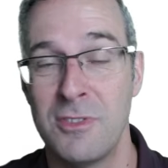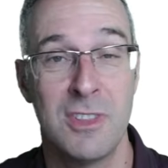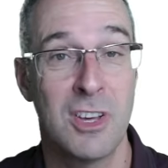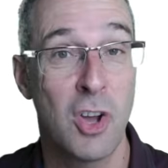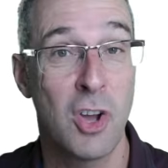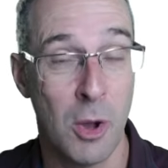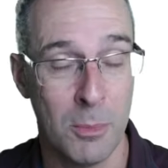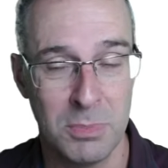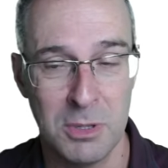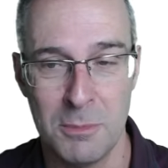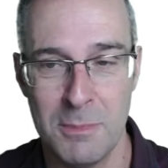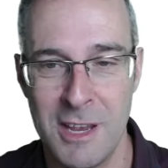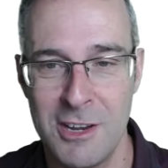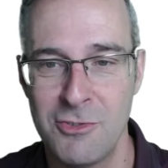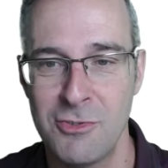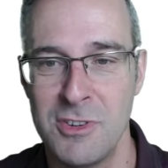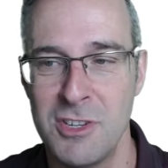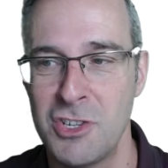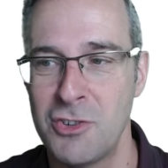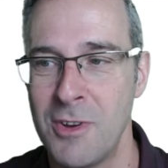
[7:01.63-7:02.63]
the
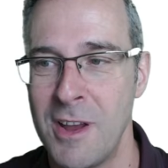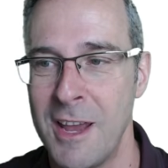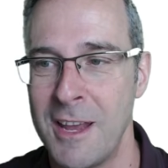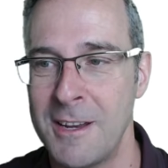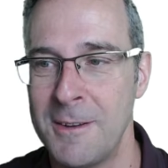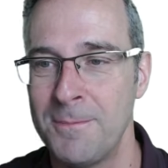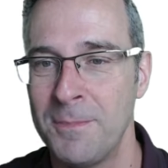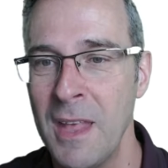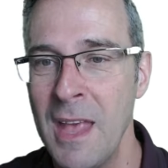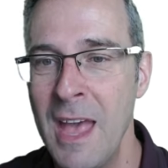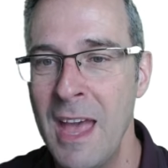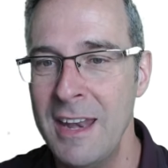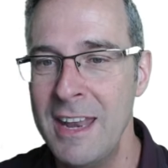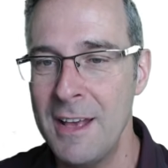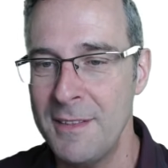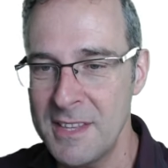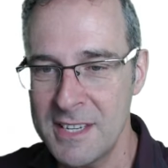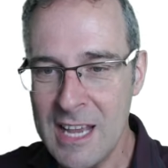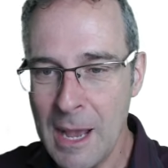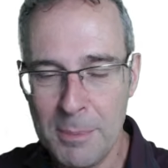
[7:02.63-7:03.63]
complementary strand. Now,
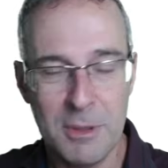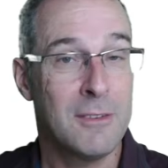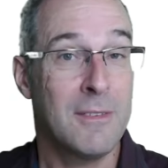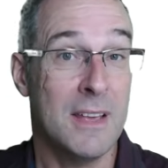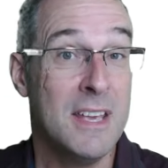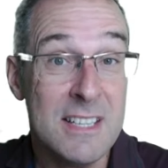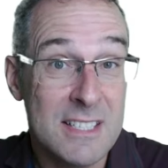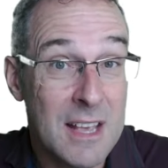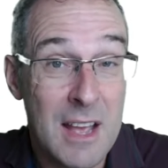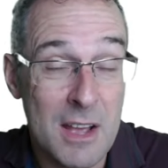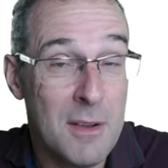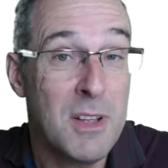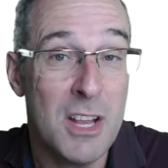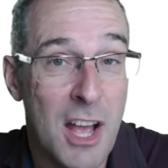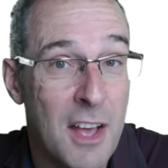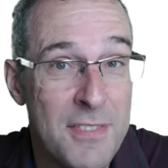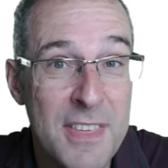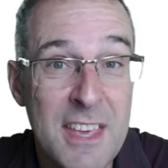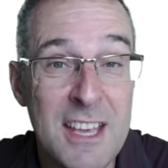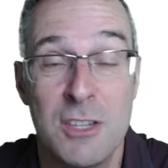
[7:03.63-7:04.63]
there's a couple of, I
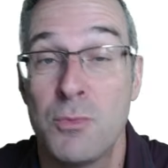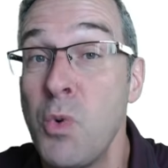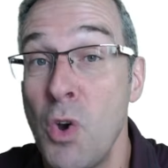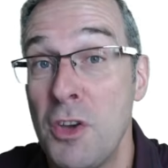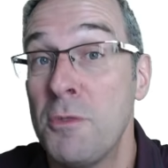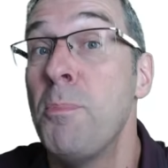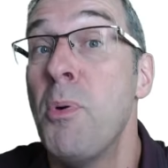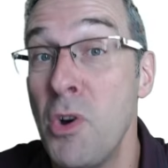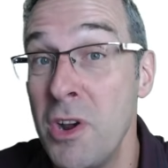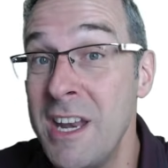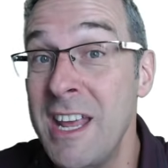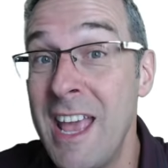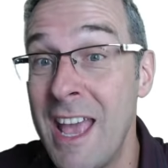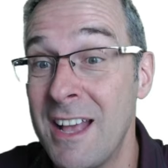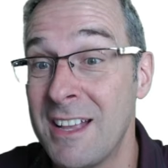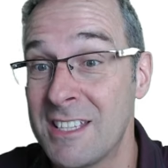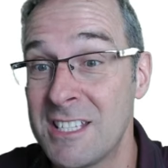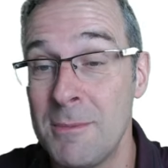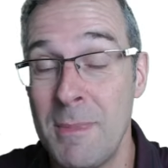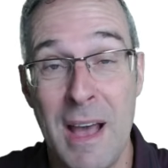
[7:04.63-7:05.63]
think it's worth pointing
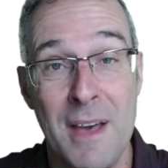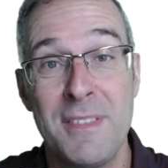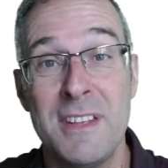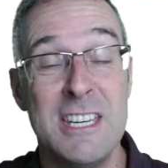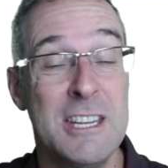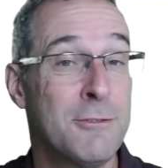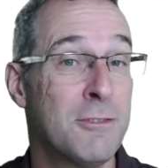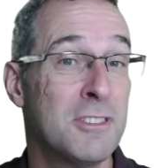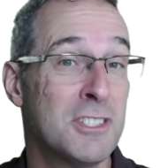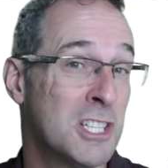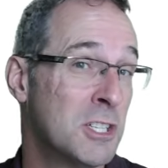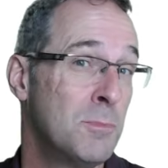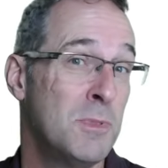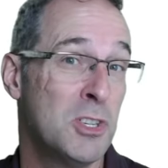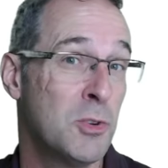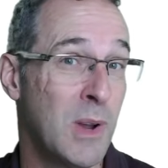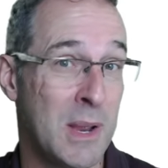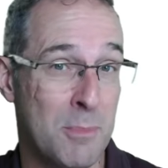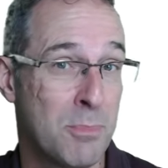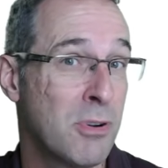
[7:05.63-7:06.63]
out some other differences
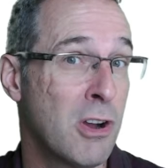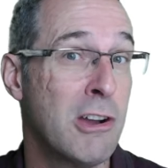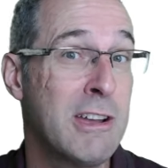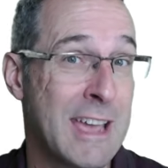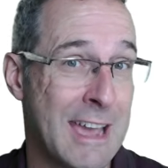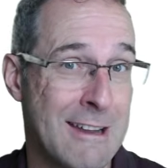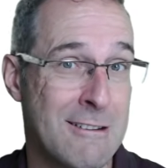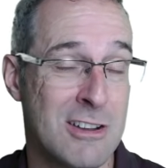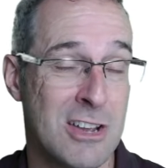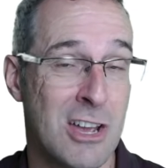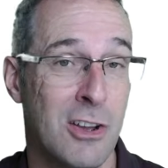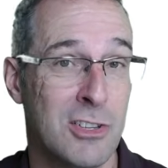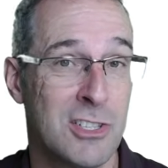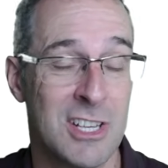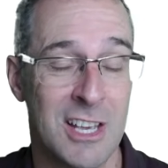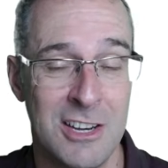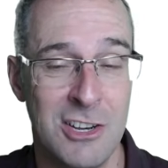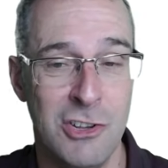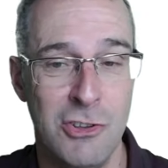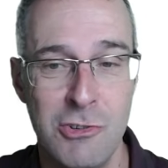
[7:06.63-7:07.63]
between prokaryotes
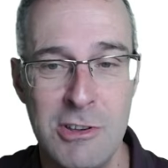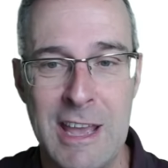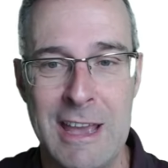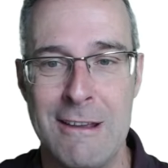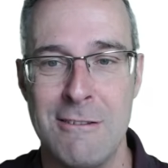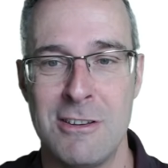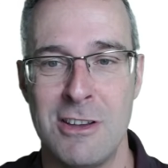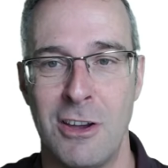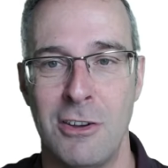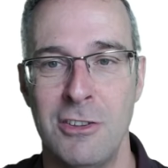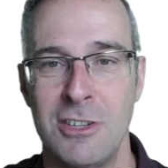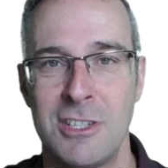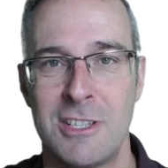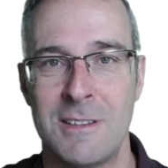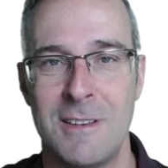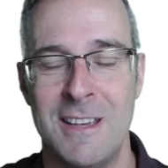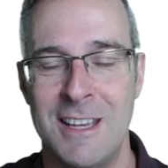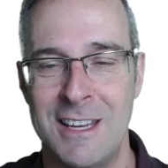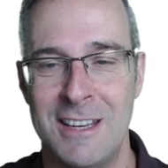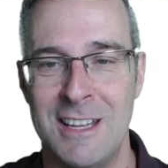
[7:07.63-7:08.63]
and eukaryotes
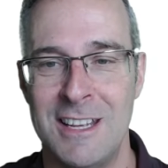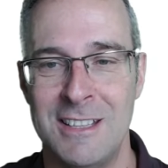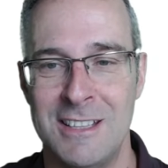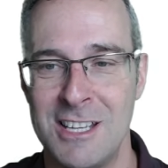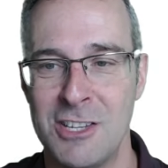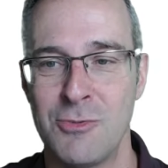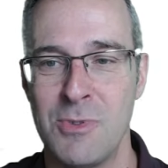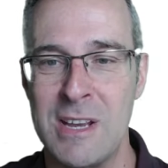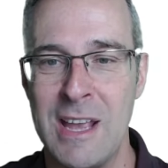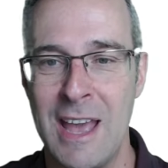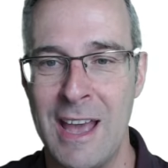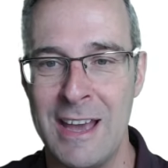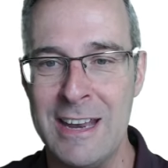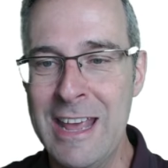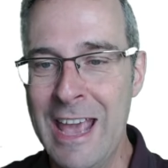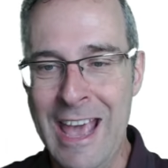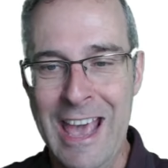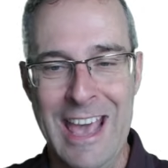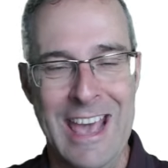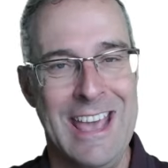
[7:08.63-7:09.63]
in this regard,
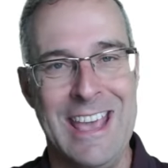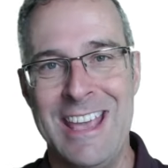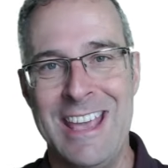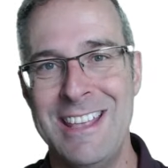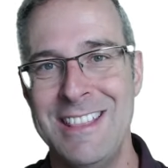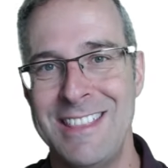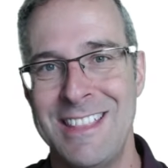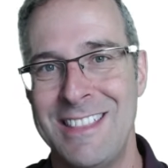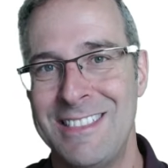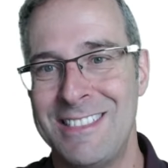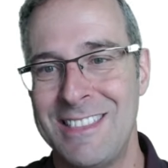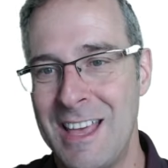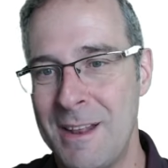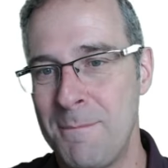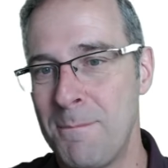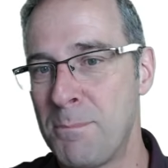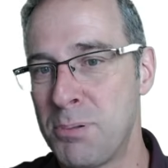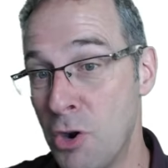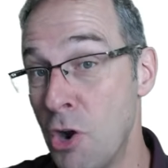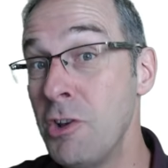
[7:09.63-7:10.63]
in
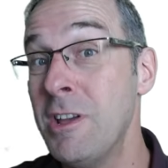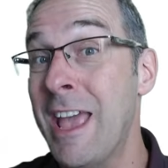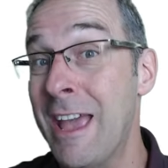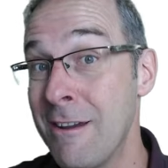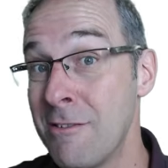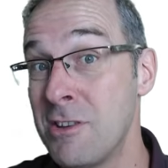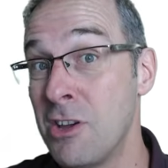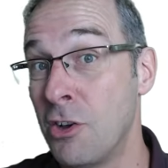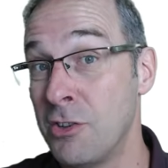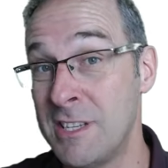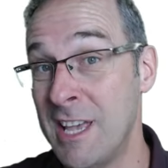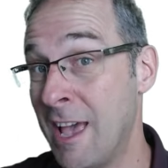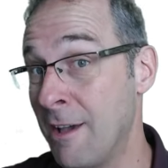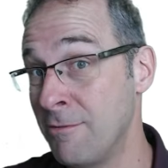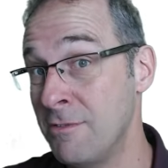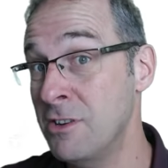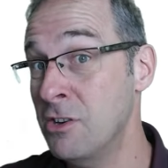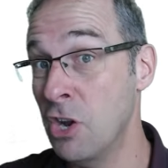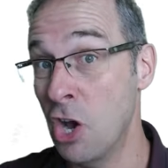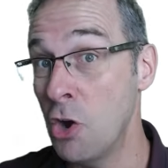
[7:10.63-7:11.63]
that prokaryotes have
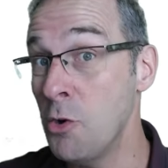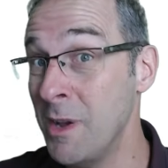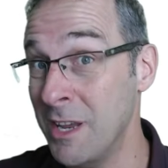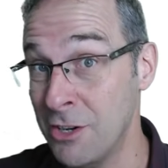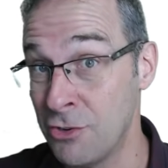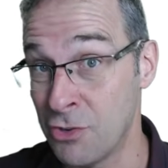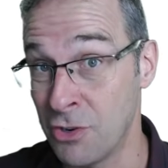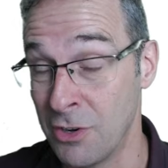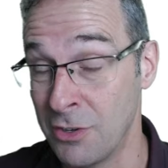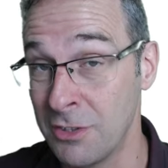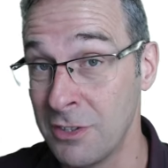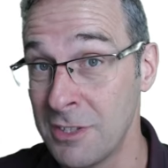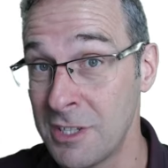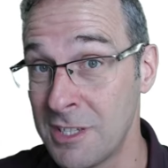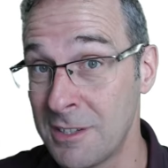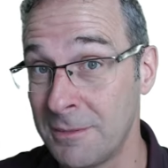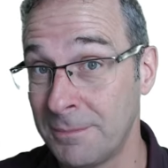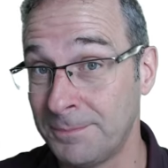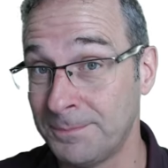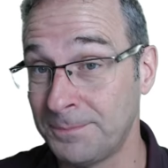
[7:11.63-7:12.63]
no introns.
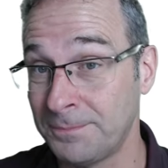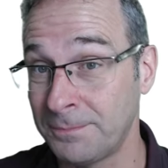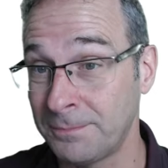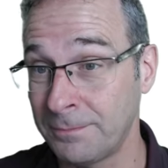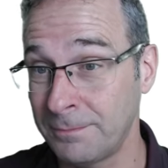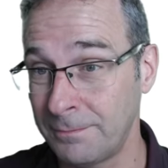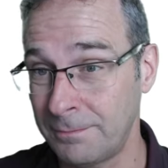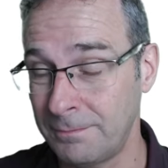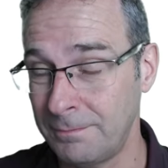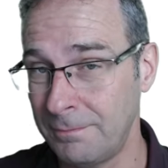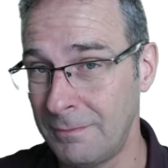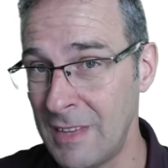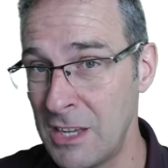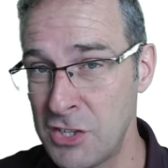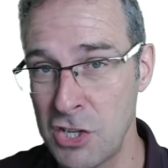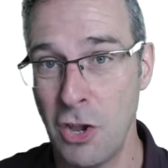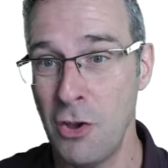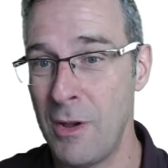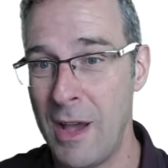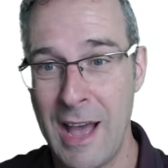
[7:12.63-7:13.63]

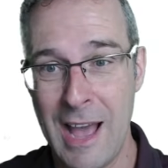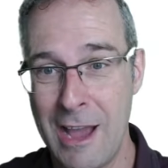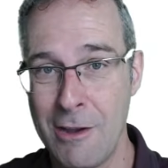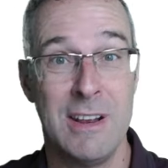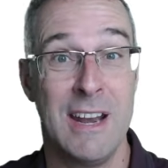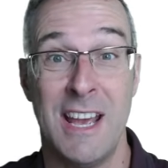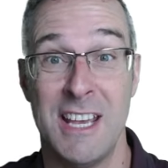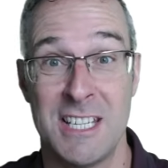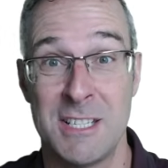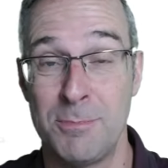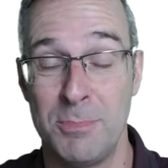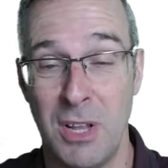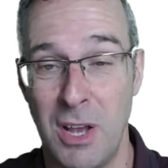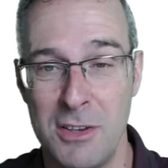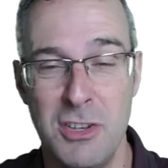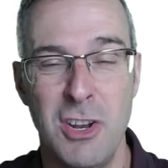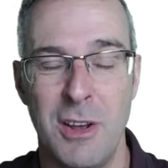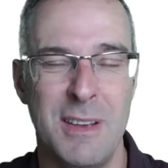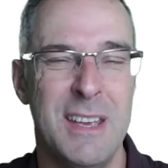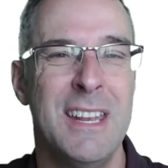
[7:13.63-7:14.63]
So RNA splice,
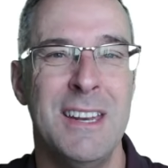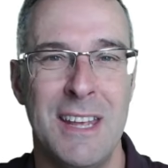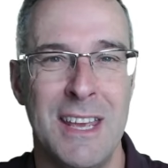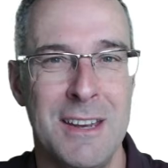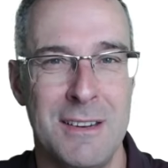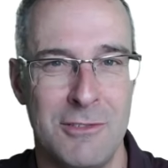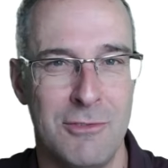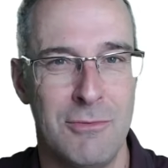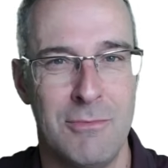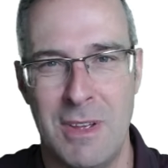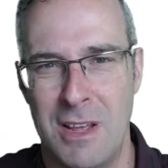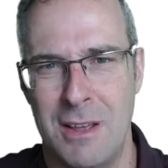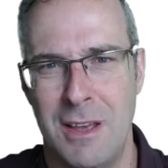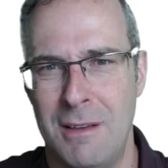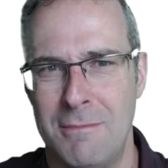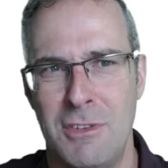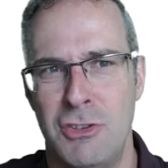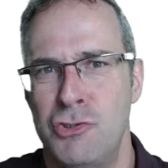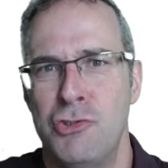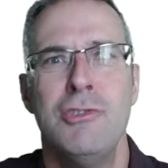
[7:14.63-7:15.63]
in
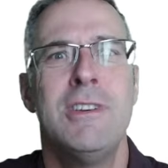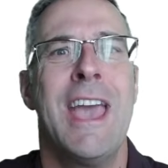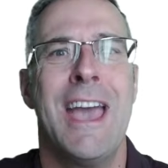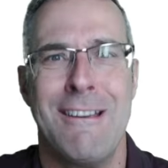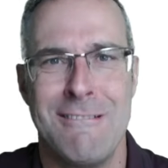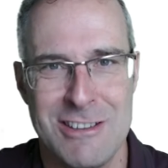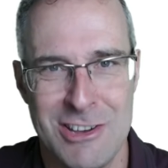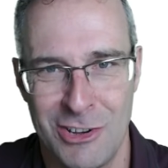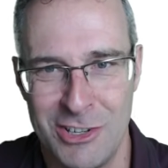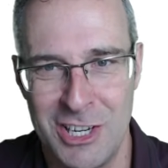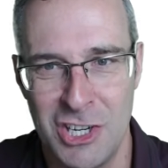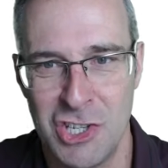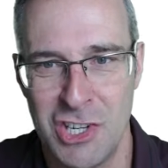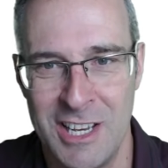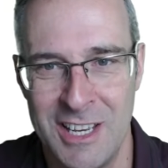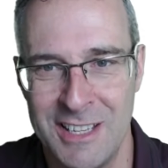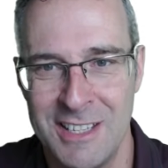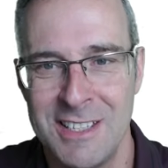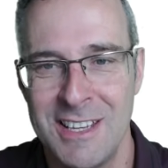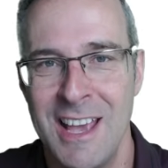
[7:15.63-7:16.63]
the eukaryotic
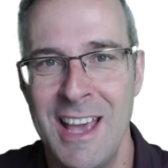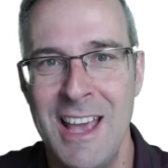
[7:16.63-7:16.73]
genes,